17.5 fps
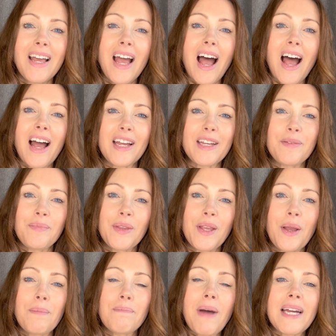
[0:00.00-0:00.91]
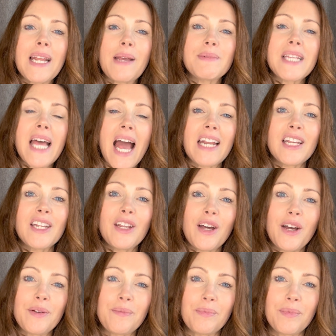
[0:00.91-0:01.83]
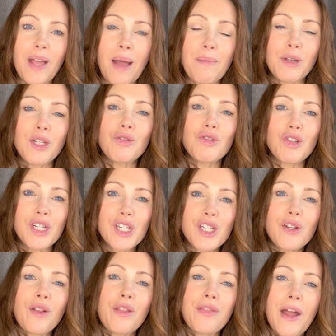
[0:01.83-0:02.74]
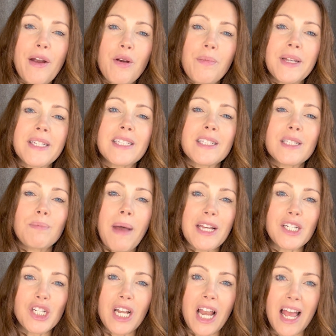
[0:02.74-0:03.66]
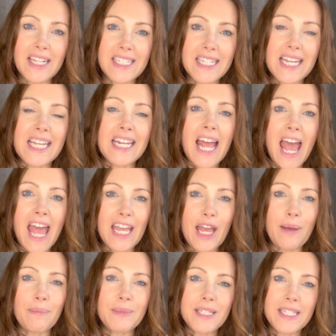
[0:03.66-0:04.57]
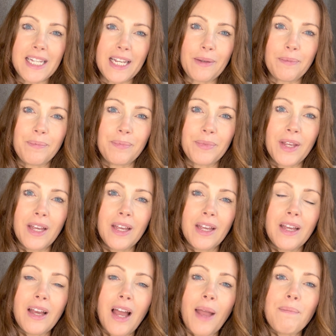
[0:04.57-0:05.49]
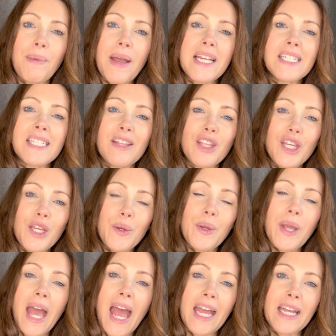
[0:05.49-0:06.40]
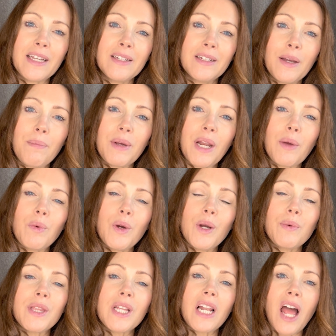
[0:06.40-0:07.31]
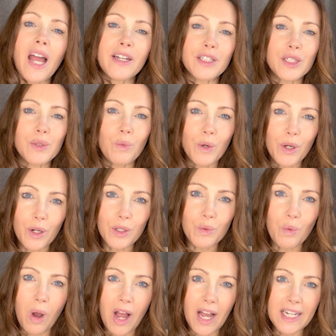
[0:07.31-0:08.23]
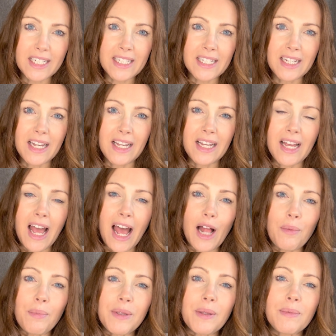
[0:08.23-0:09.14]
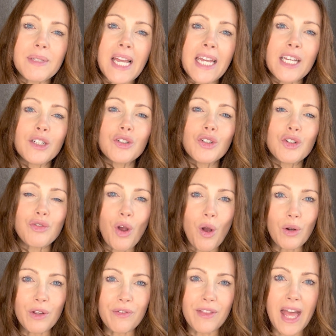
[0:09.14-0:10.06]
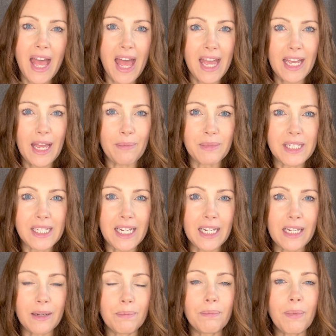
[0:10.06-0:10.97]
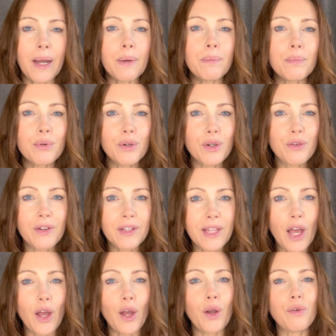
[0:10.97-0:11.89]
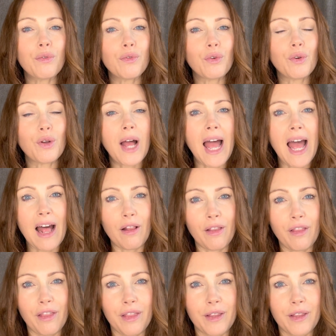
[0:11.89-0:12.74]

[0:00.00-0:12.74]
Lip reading: Hi, my name's Hannah Nunn. I'm a nutritional therapist specialising in AMD. I'm based in the UK, but I work with clients worldwide, helping them take control of their AMD by improving their overall health.